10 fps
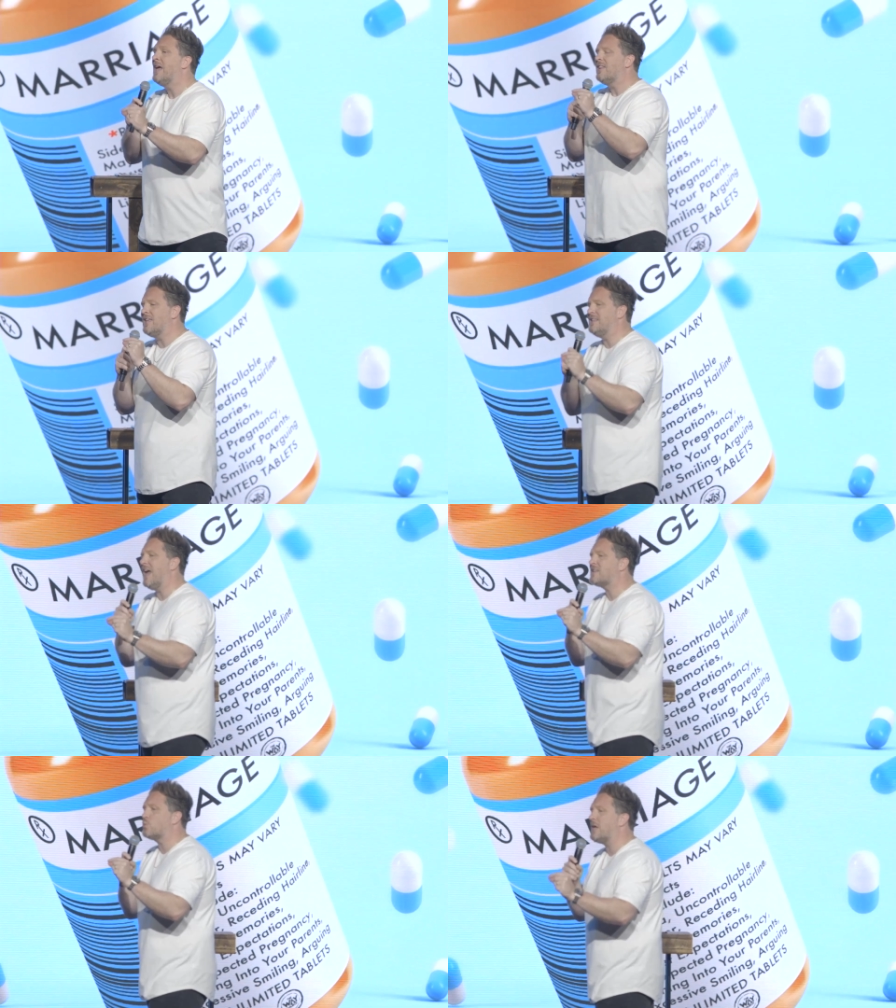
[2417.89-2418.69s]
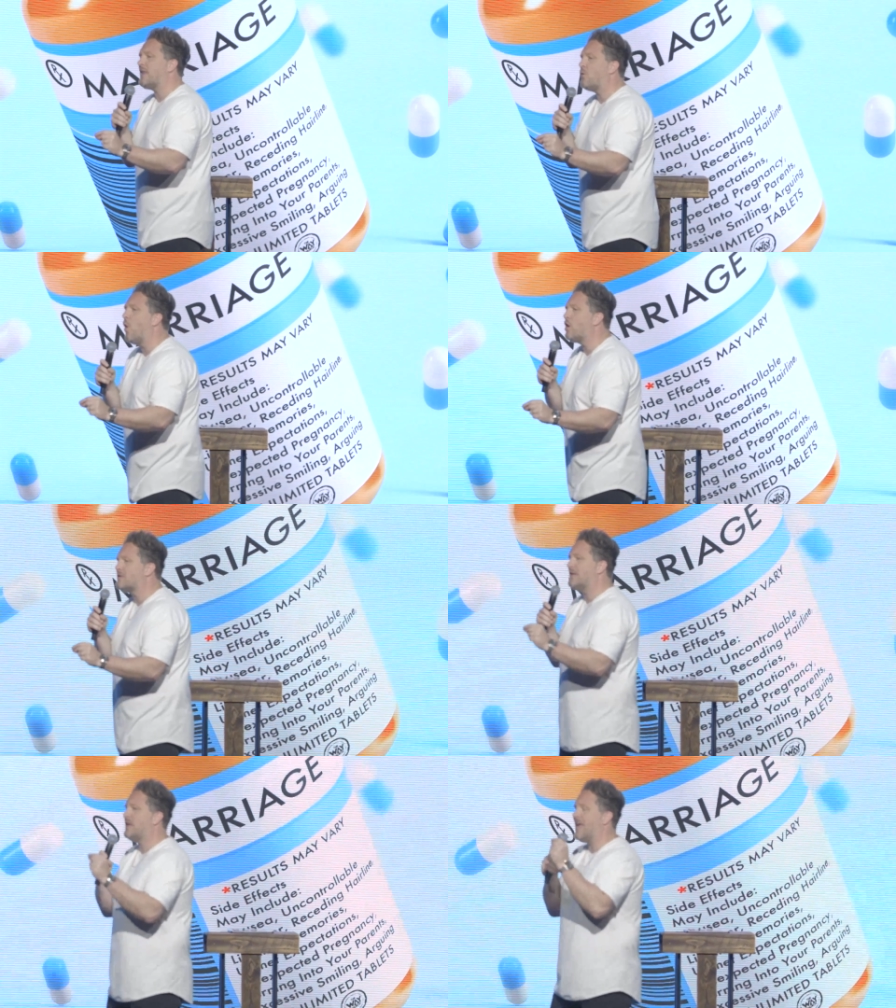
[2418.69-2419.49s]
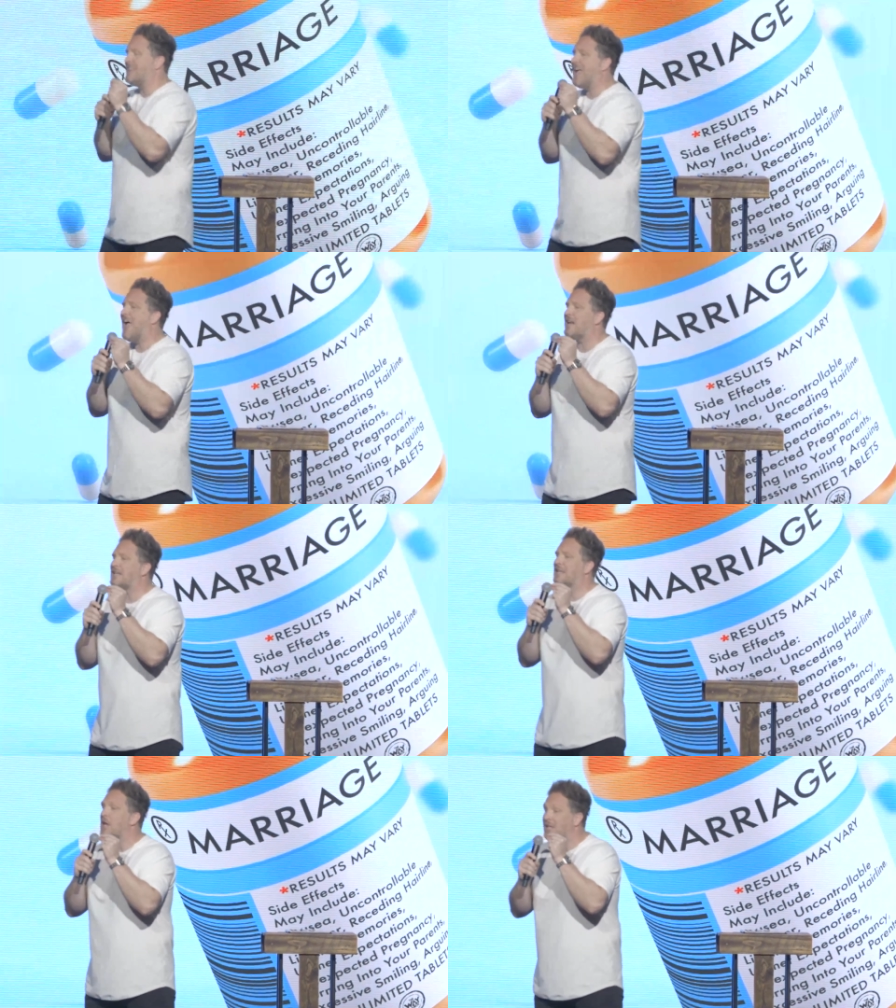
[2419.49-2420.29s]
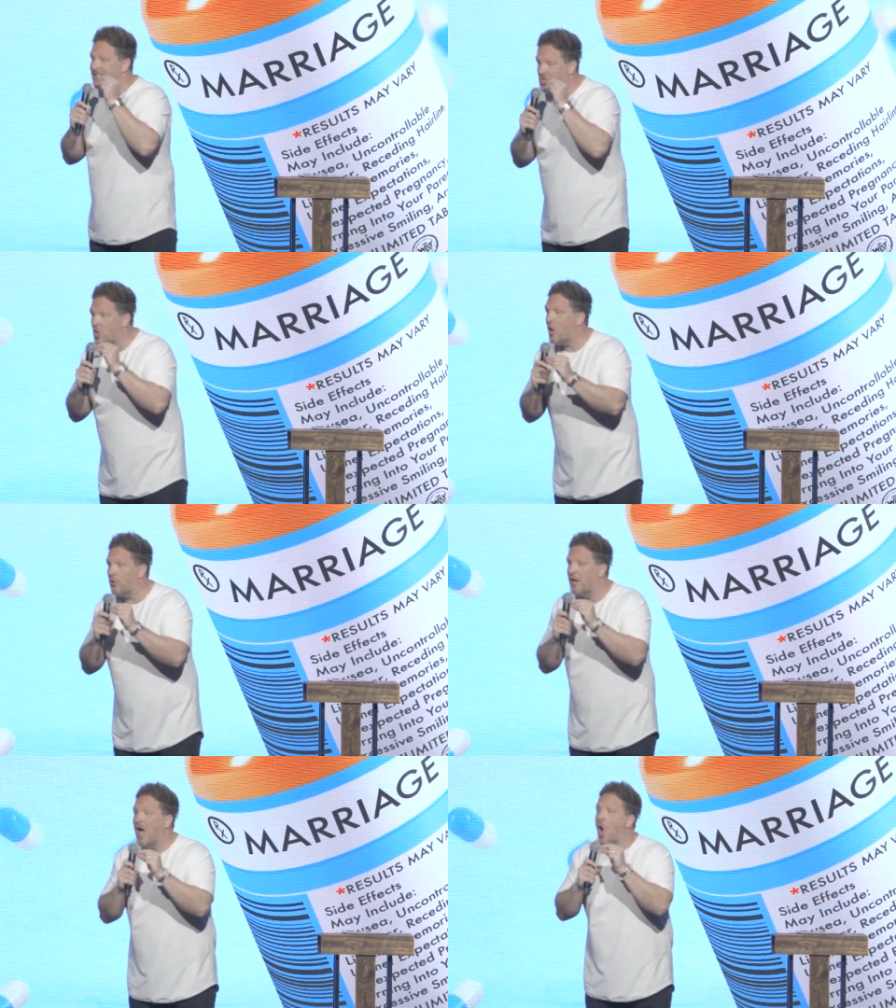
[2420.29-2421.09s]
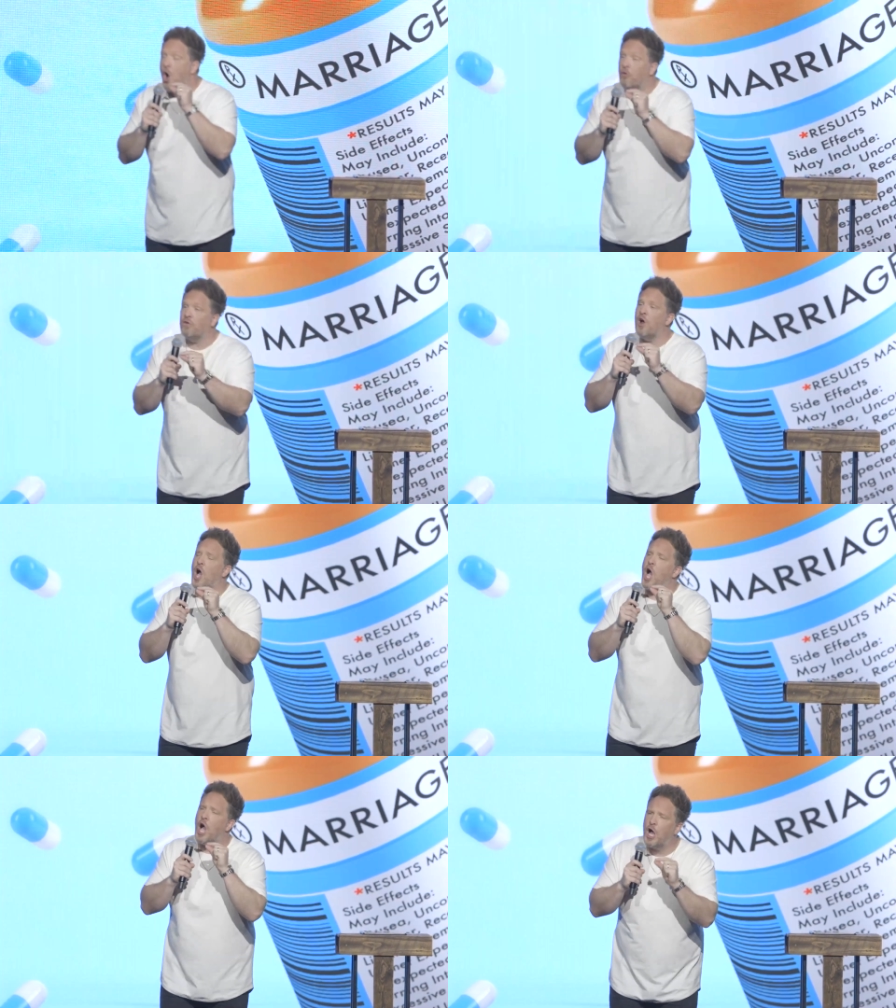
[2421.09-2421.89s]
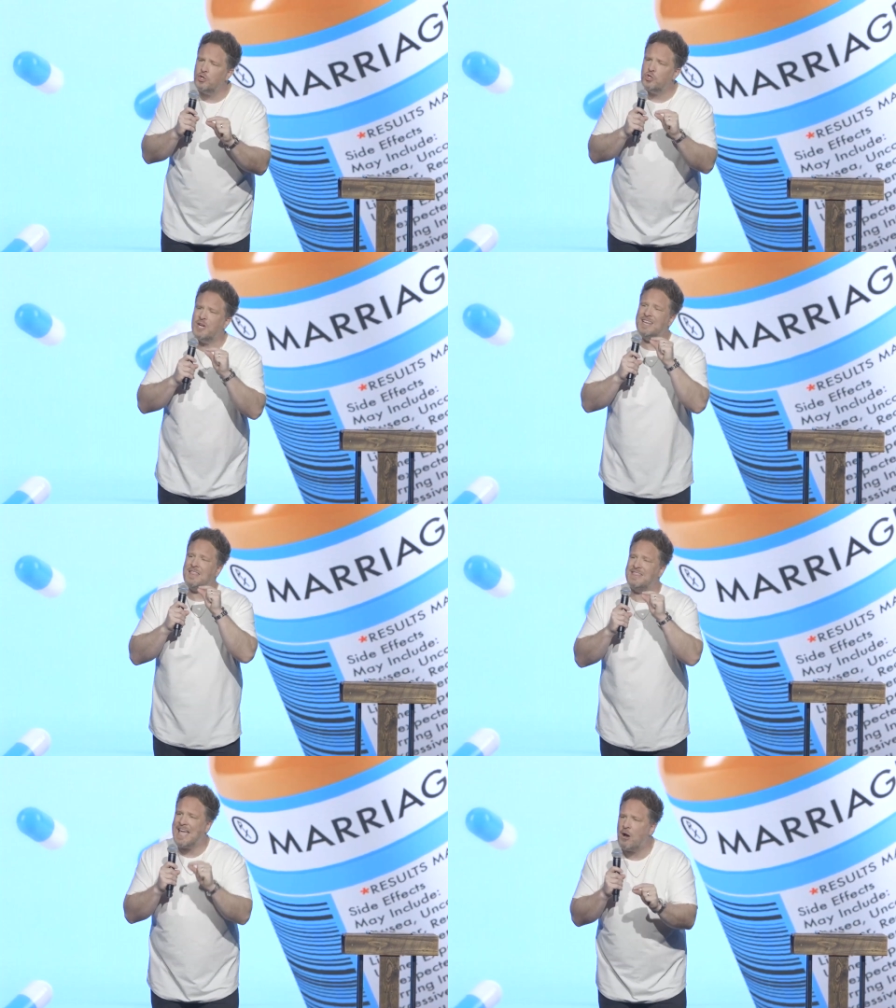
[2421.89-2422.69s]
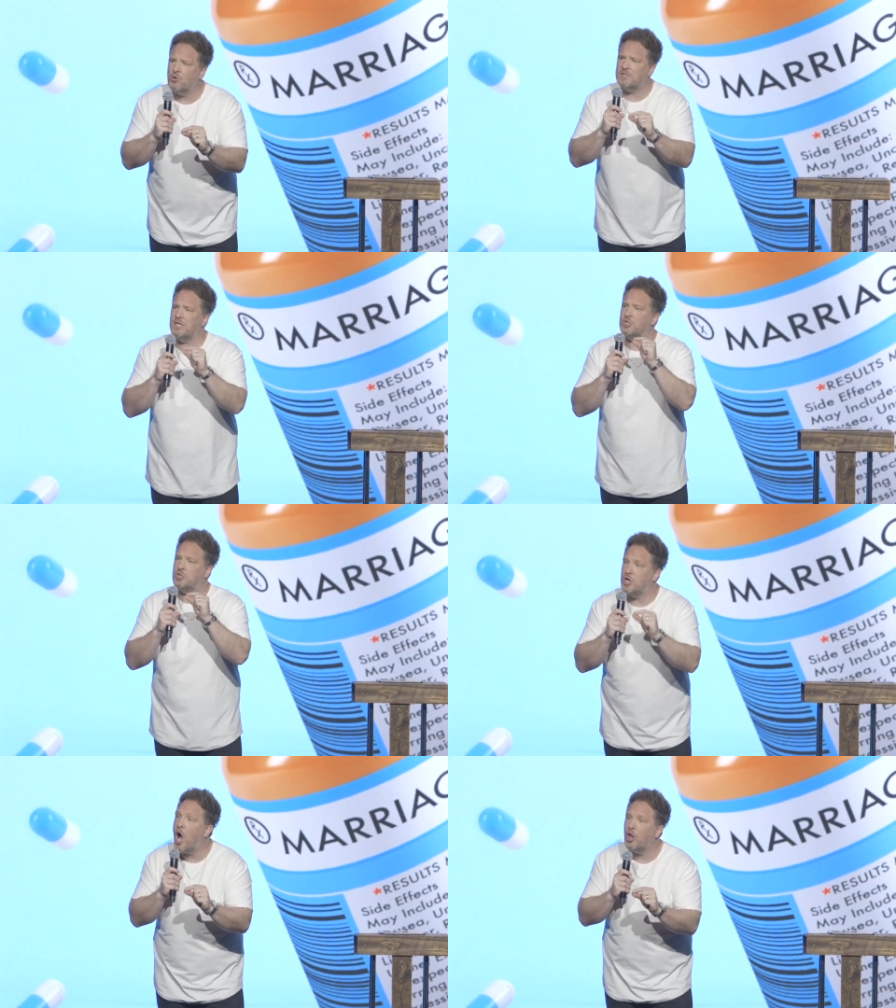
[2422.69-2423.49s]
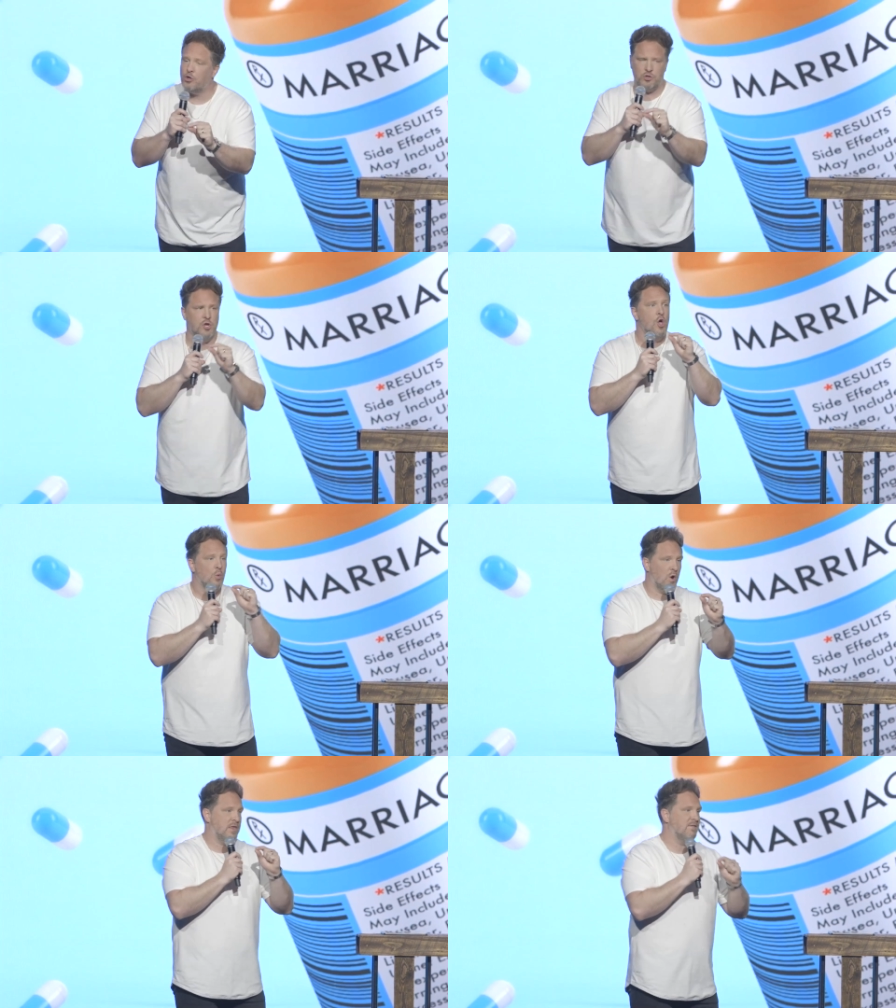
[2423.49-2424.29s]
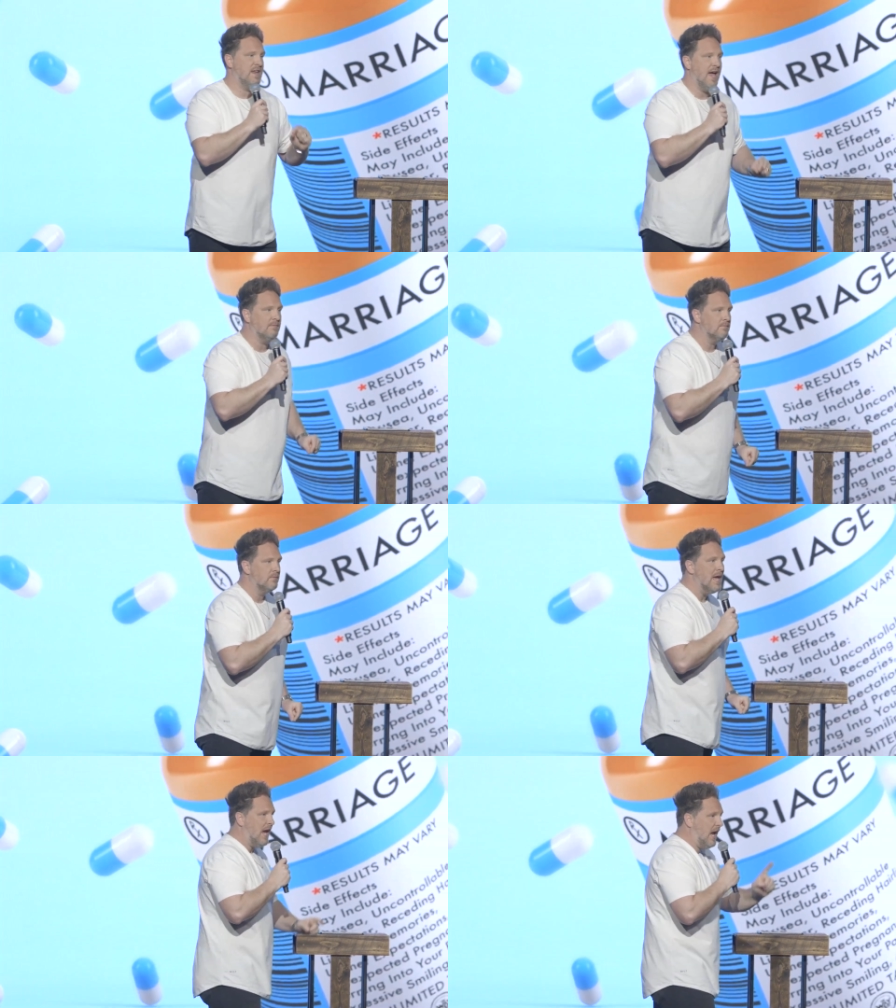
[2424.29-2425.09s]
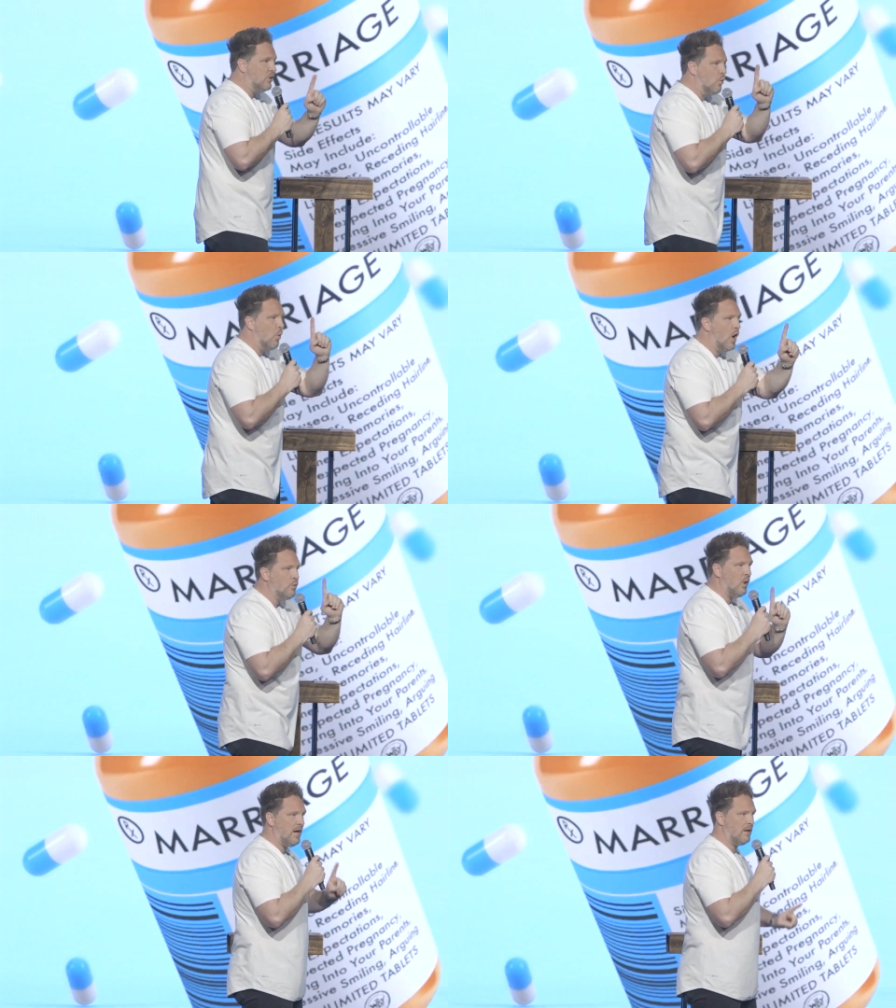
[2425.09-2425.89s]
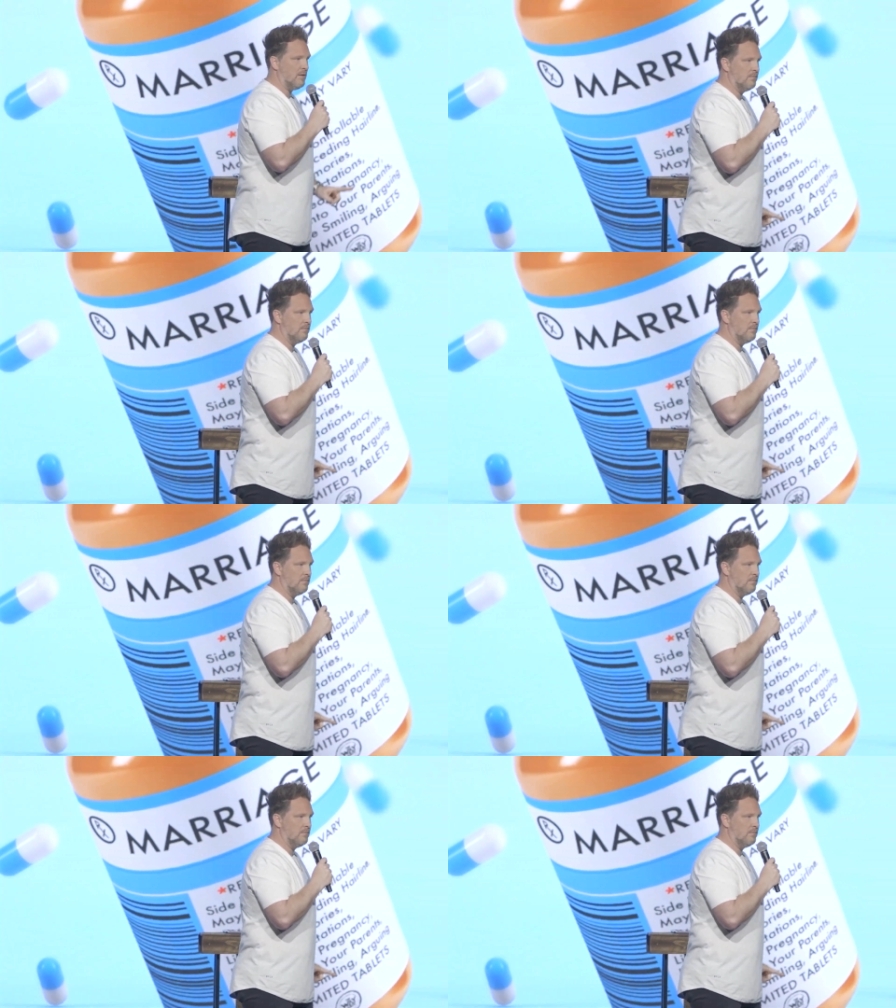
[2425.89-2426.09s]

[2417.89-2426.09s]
The next week they walked in and they had sold over a hundred thousand dollars worth of debt in one week.